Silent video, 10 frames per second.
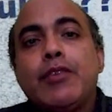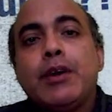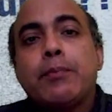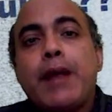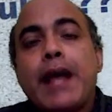
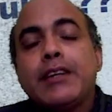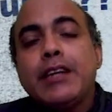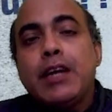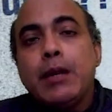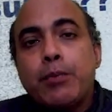practical
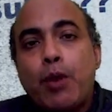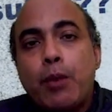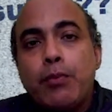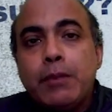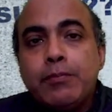
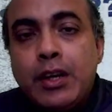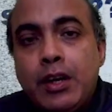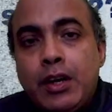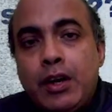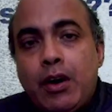problem
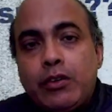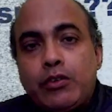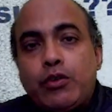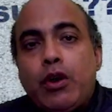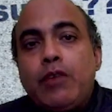on
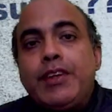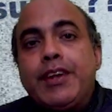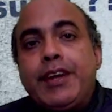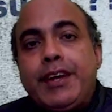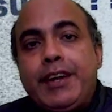solving
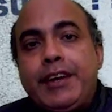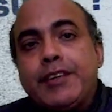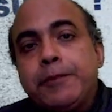regression.